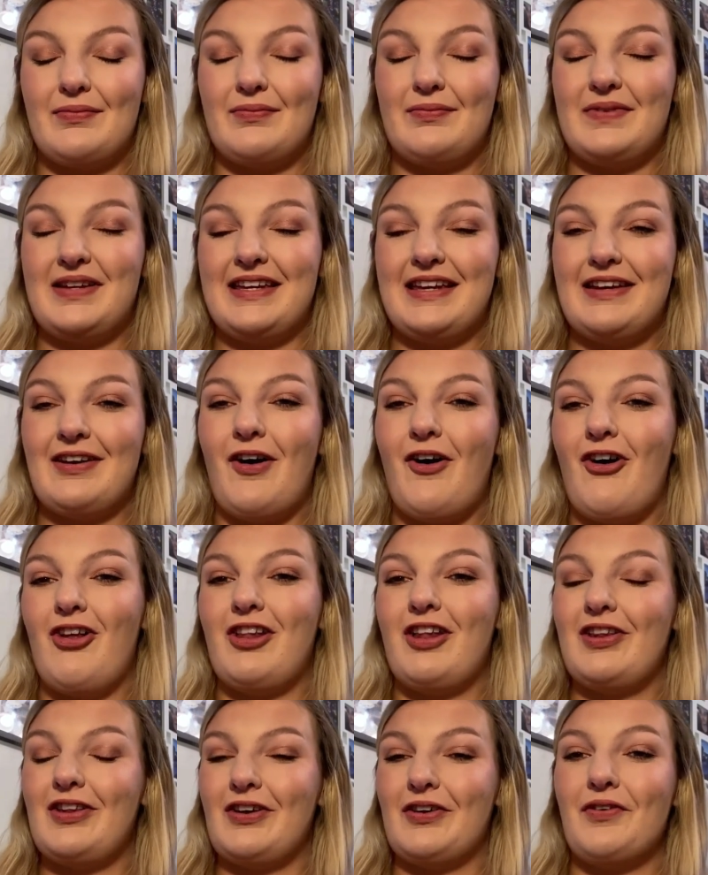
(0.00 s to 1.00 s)
we can
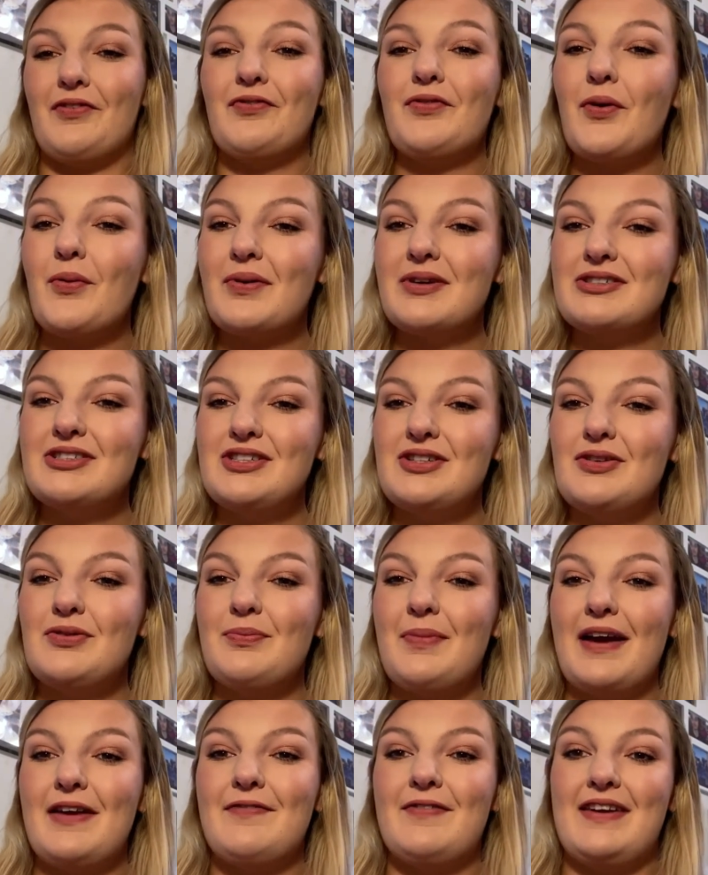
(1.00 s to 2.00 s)
all look forward to
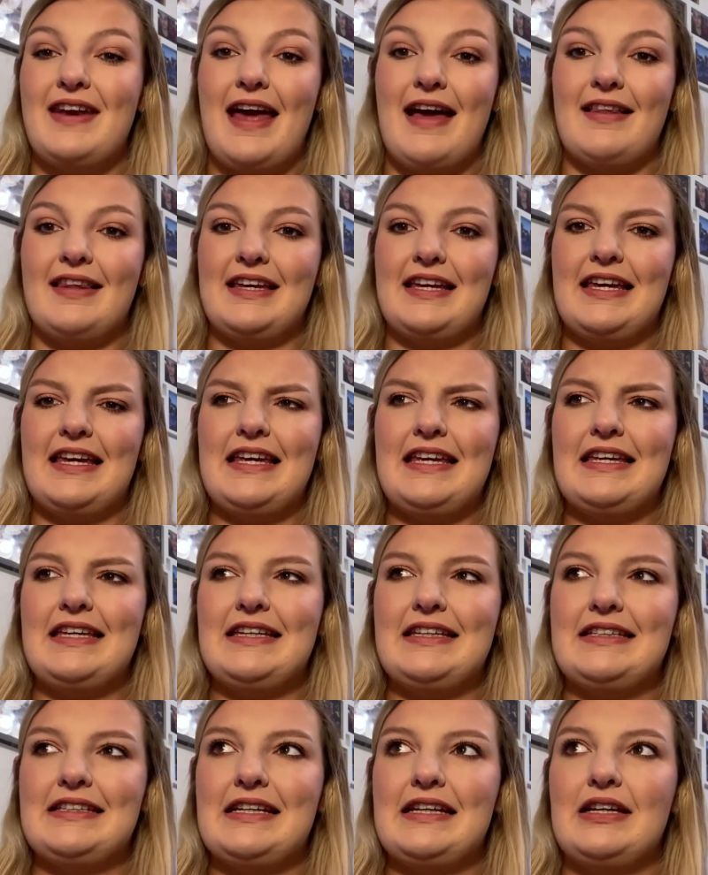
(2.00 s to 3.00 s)
my finale
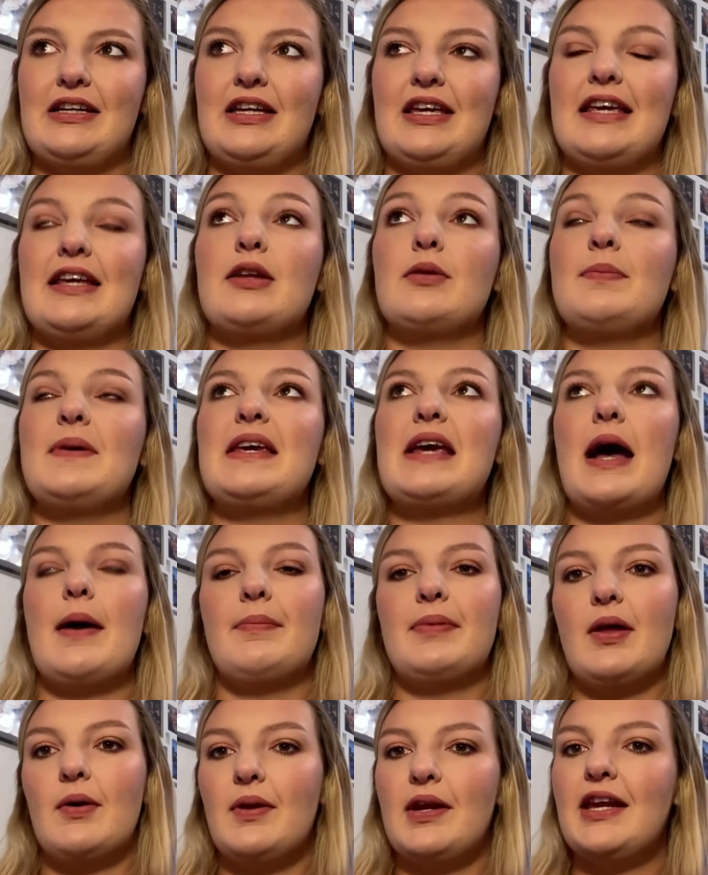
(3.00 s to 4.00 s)
in, it'll be
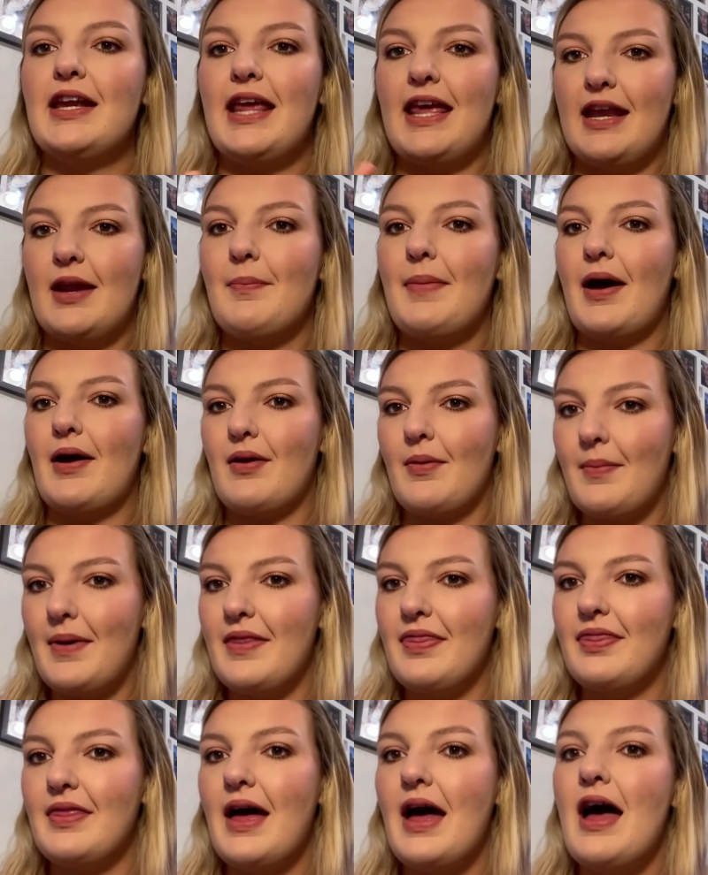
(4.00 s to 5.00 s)
uploaded in about a
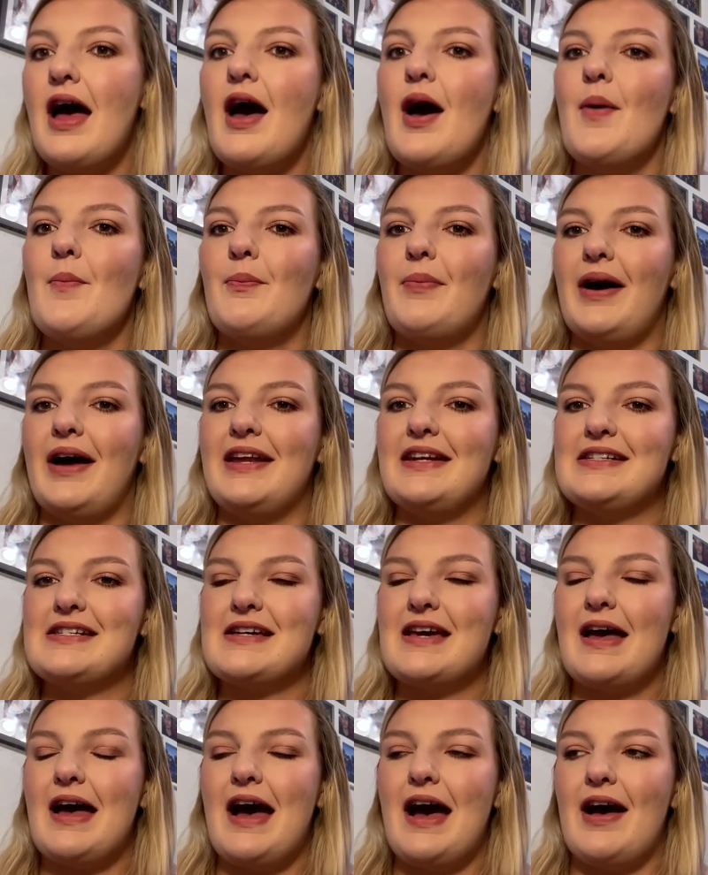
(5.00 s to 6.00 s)
month, but
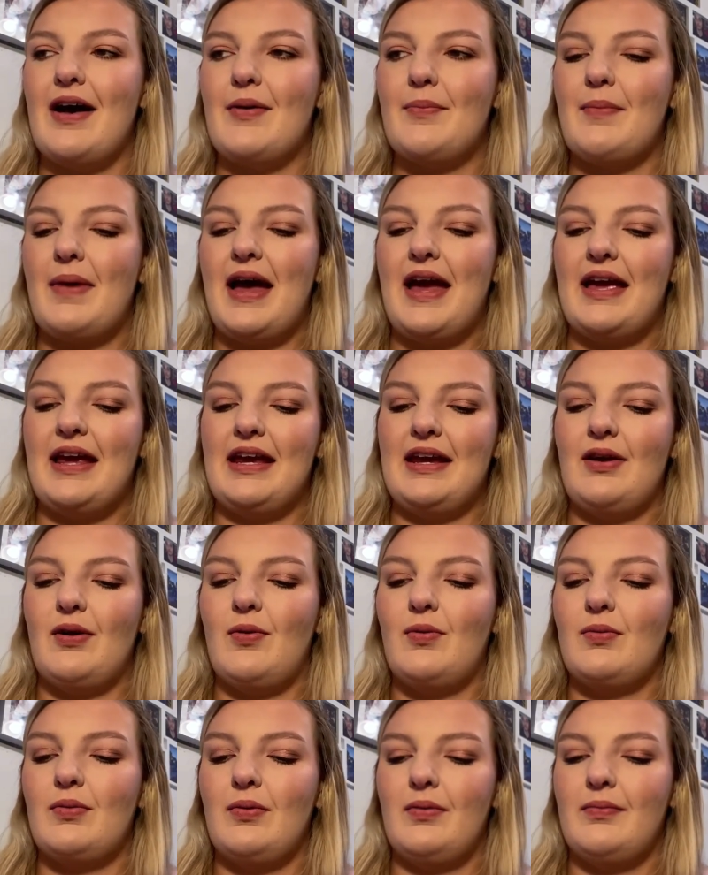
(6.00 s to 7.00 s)
um, I
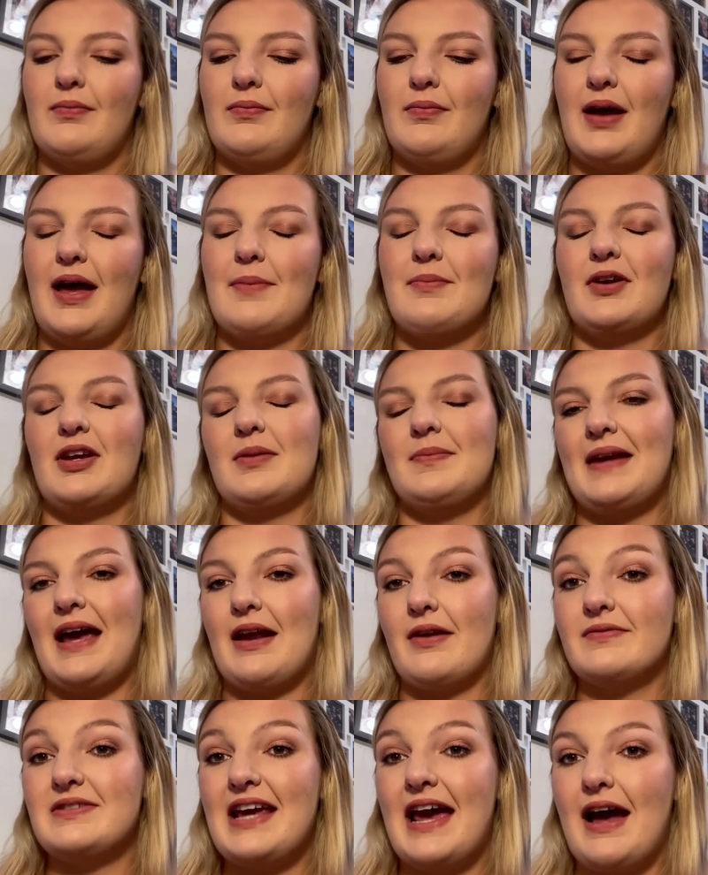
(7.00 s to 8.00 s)
I'm going to be
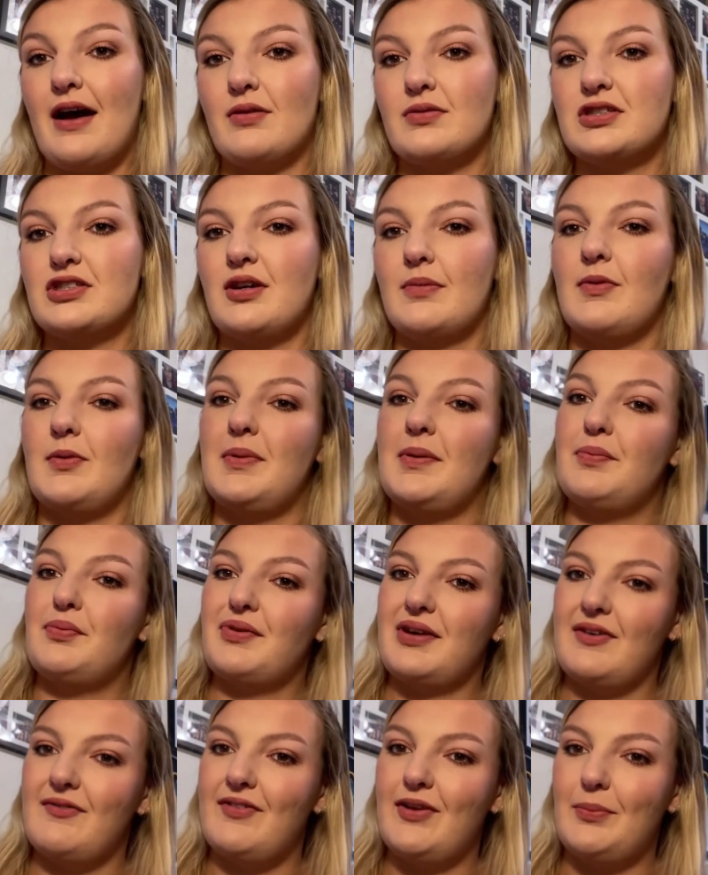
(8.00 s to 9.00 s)
out of town, so I'm going to be
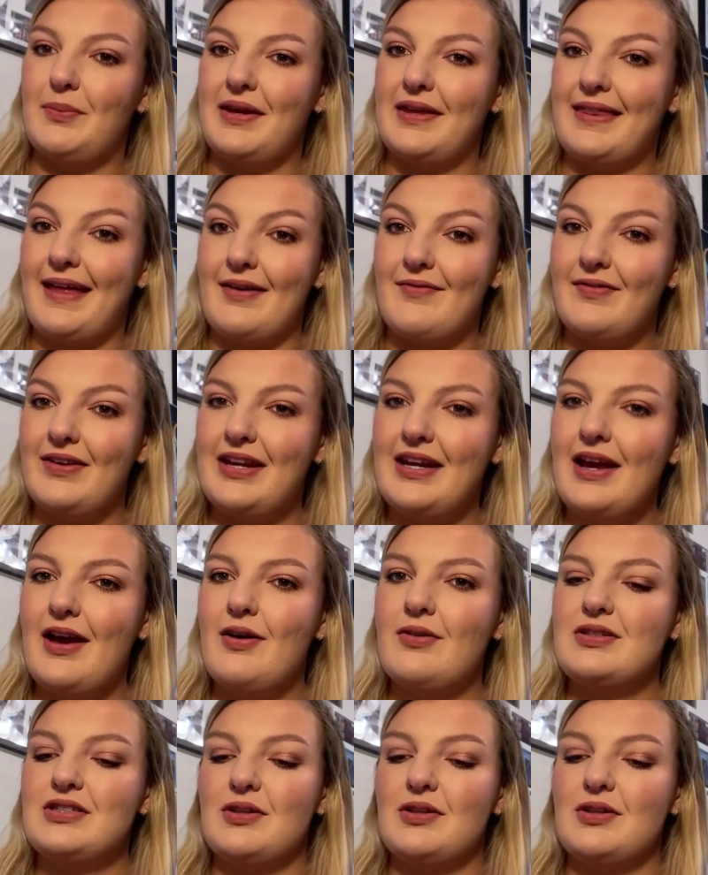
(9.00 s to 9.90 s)
pre-filming that video.